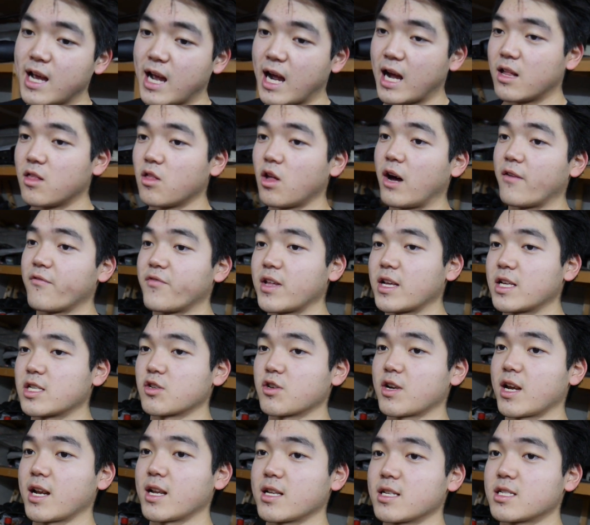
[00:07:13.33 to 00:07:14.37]
A lot of things are
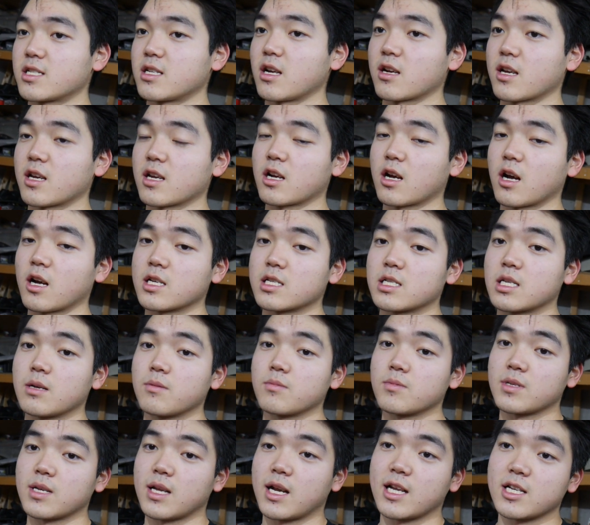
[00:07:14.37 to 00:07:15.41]
getting stuck in
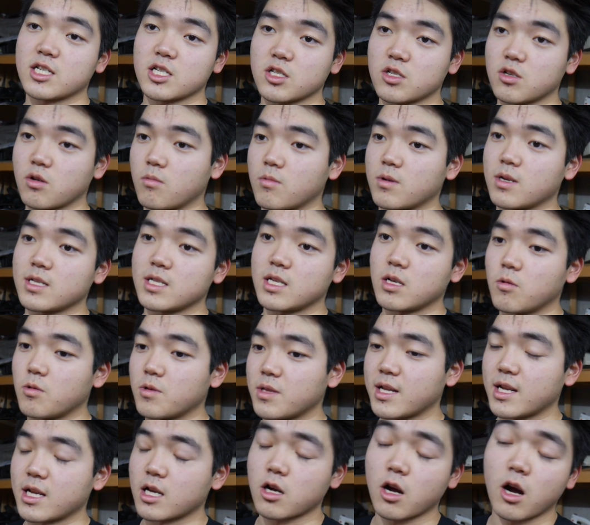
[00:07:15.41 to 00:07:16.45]
customs, and I just don't want to deal with
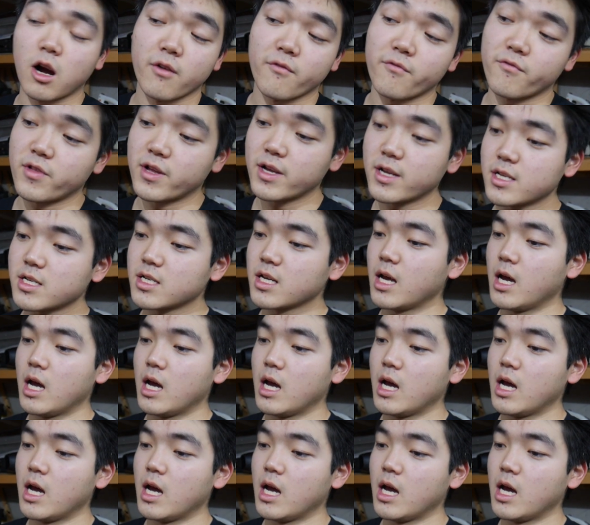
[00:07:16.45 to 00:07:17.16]
any conflicts.